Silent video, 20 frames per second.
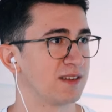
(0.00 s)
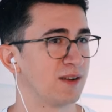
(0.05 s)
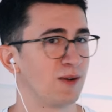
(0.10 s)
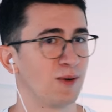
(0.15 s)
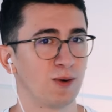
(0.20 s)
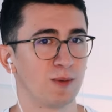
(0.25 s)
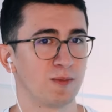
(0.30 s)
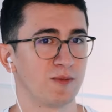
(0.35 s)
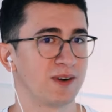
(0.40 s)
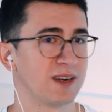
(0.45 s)
is the
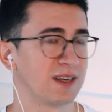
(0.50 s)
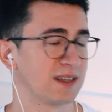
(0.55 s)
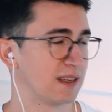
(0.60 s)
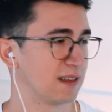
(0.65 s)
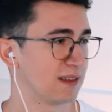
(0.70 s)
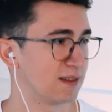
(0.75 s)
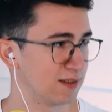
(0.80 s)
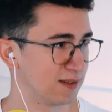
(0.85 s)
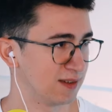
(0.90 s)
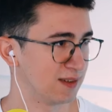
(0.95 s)
hope, right,
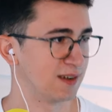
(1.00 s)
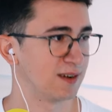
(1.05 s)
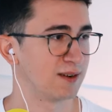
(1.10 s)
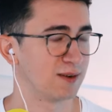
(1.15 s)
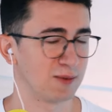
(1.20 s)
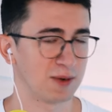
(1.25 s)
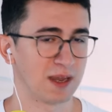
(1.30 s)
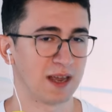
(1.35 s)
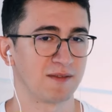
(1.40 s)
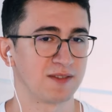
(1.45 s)
that, you
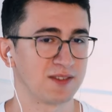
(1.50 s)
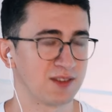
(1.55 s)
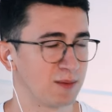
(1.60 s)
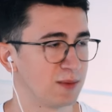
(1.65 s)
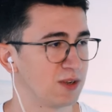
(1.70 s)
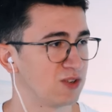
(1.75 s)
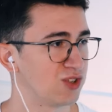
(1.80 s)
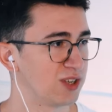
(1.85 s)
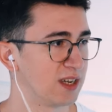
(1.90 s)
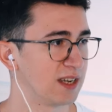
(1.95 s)
know, we have so
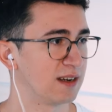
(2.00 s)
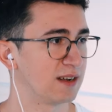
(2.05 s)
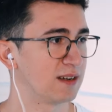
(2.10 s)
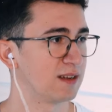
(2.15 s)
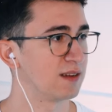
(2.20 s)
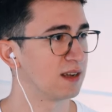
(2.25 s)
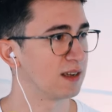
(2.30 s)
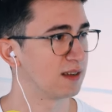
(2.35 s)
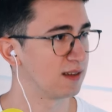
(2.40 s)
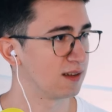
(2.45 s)
much
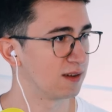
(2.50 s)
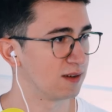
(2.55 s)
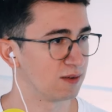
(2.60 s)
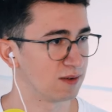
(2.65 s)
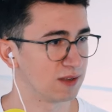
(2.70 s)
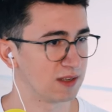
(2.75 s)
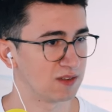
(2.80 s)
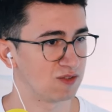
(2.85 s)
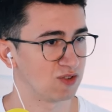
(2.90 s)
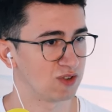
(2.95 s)
data that, you
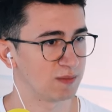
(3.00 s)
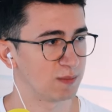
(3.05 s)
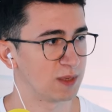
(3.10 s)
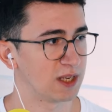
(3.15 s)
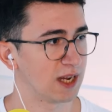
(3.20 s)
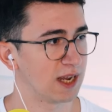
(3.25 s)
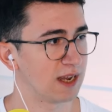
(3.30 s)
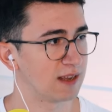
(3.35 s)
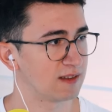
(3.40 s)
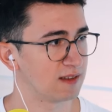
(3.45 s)
know, it just
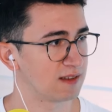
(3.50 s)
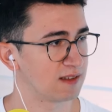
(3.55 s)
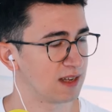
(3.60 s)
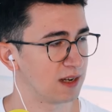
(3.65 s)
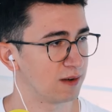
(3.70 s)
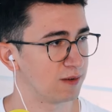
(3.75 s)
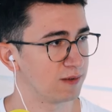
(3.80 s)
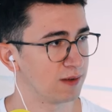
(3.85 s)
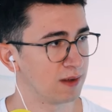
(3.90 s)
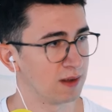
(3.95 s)
mitigates
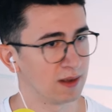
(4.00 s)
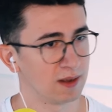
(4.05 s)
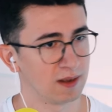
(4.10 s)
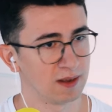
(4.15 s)
itself.